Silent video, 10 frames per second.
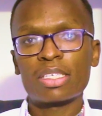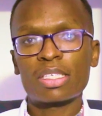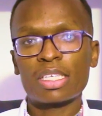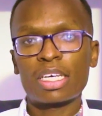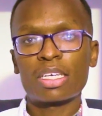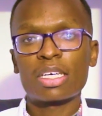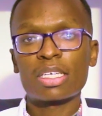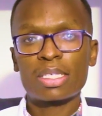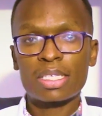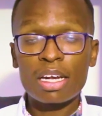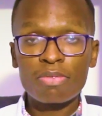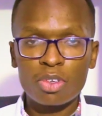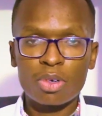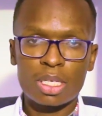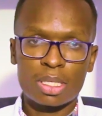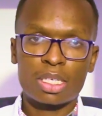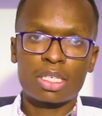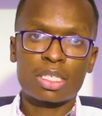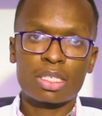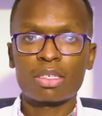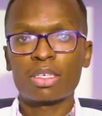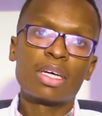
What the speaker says: is in Sunview Estate,